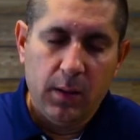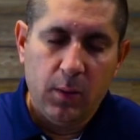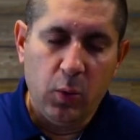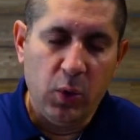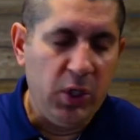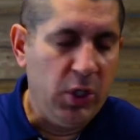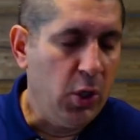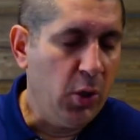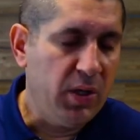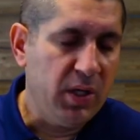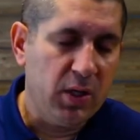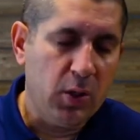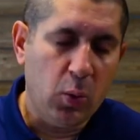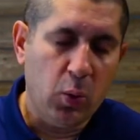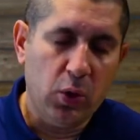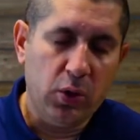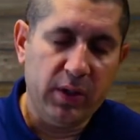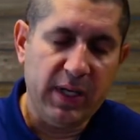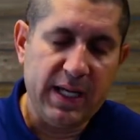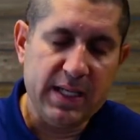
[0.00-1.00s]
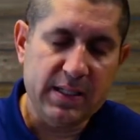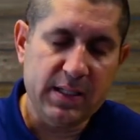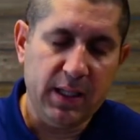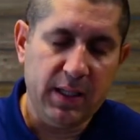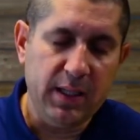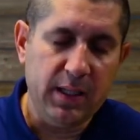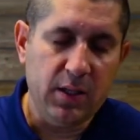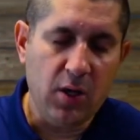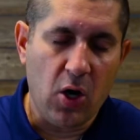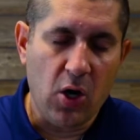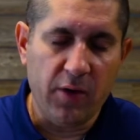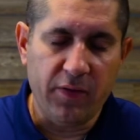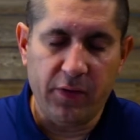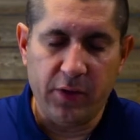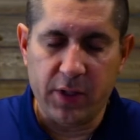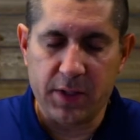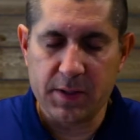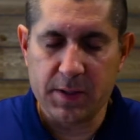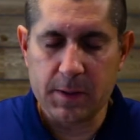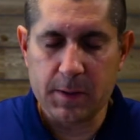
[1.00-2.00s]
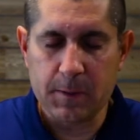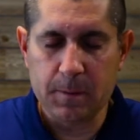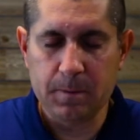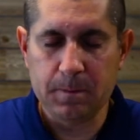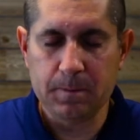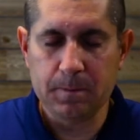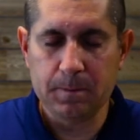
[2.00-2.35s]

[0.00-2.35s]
would know that the world has nothing to offer us